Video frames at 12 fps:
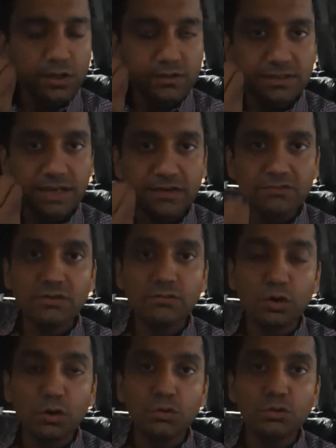that we
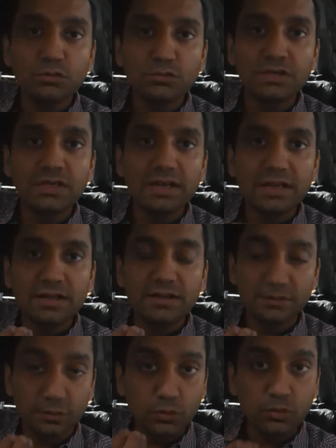want to feel,
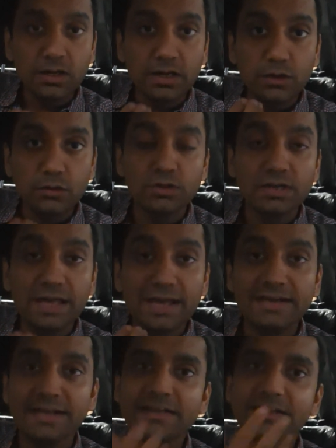look good
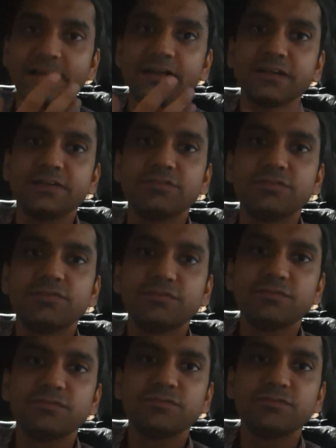and attractive.
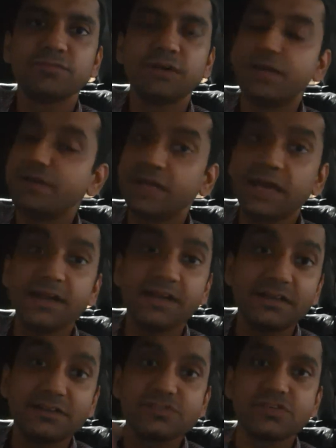Entire
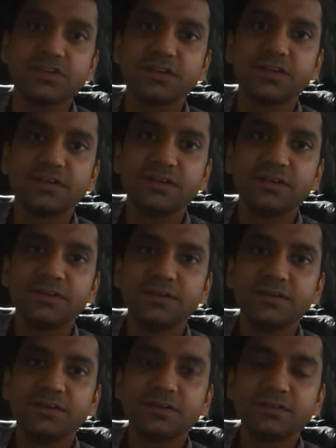industry,
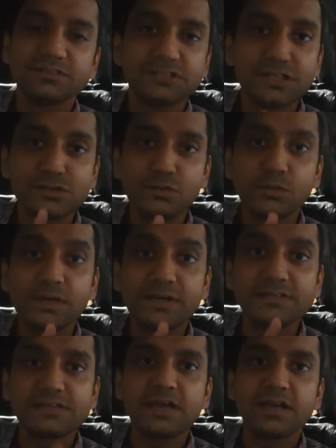just one
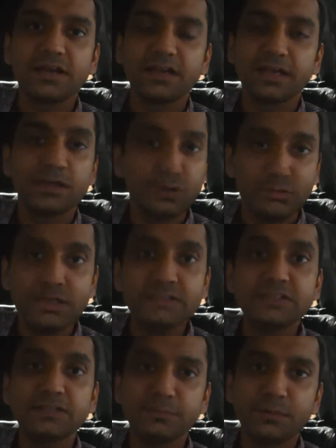desire. Can you
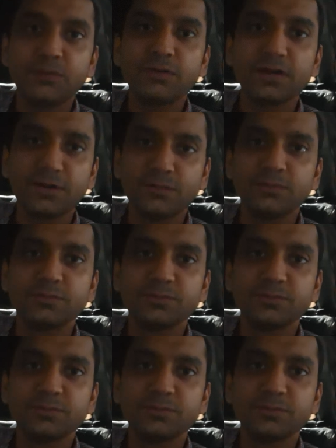imagine the power now?